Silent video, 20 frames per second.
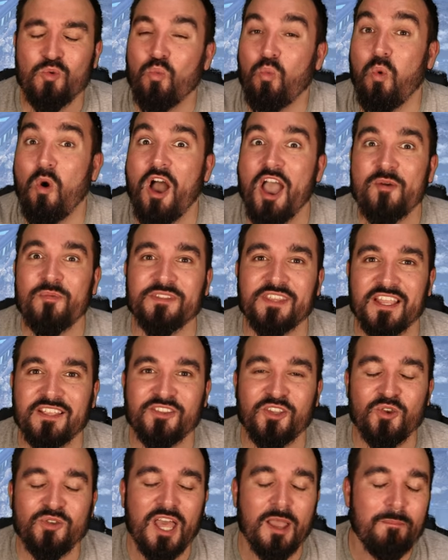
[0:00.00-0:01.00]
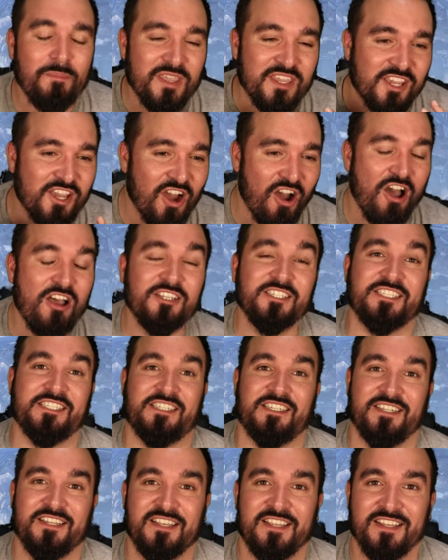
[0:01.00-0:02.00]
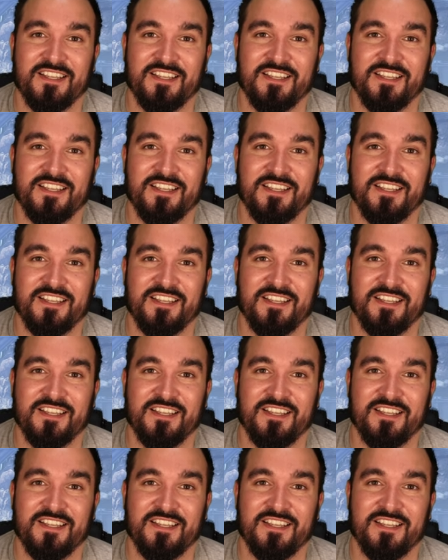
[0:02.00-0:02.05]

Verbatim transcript: Why would they do that? Because